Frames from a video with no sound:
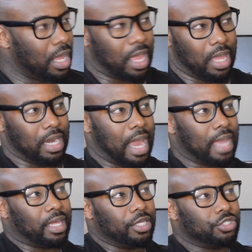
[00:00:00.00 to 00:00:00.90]
And in
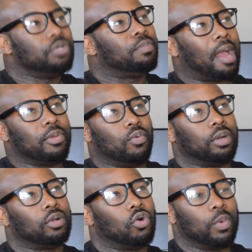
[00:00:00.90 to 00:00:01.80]
that case, you probably want
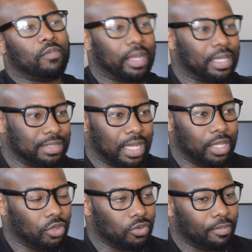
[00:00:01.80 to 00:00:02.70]
to go with like a
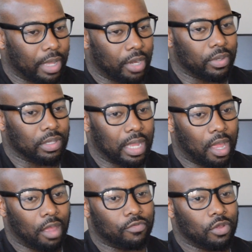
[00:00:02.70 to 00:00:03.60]
Sanyo battery. They
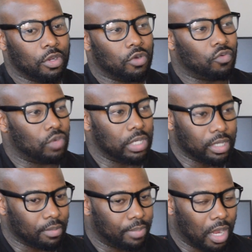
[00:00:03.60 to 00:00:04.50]
have really
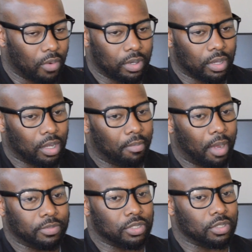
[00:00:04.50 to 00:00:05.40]
good power,
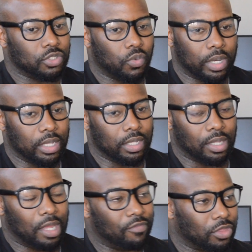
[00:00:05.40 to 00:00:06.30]
up to 20,
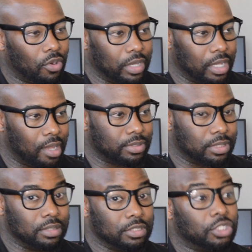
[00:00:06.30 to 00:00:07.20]
even 30 amps.
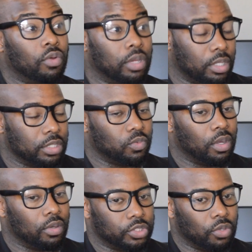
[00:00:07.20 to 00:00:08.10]
And Sony as
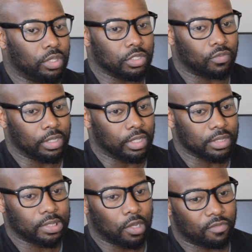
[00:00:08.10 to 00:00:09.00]
well. Sony is a really
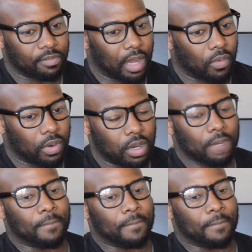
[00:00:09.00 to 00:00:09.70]
good cell for power.